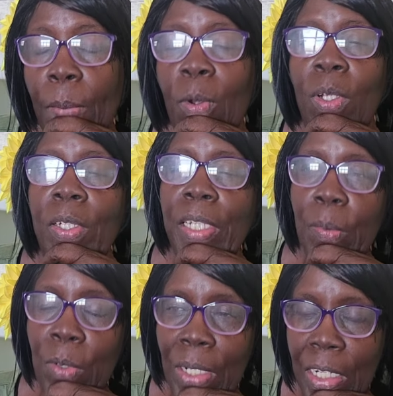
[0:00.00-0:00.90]
want to
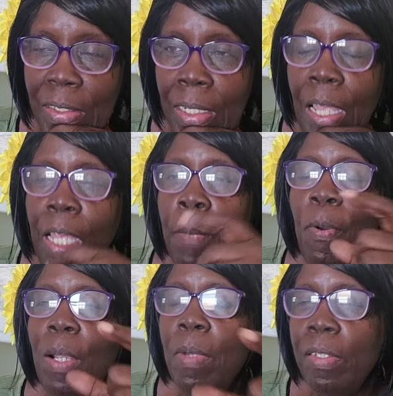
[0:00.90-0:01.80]
think about this. The
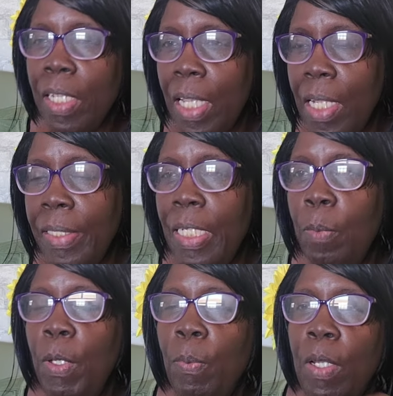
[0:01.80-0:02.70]
prime minister gonna tell the
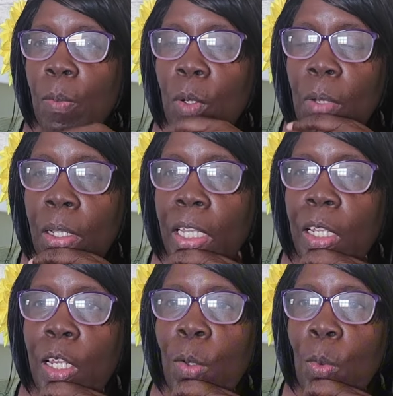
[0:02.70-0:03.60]
people them we're
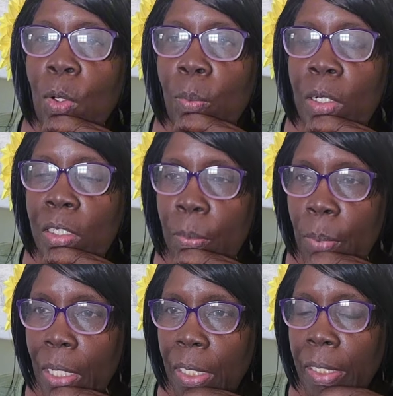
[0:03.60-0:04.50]
getting their own
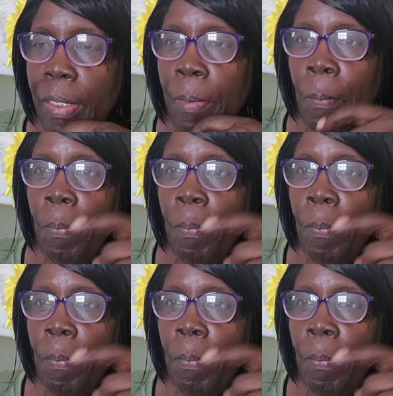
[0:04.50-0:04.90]
municipality.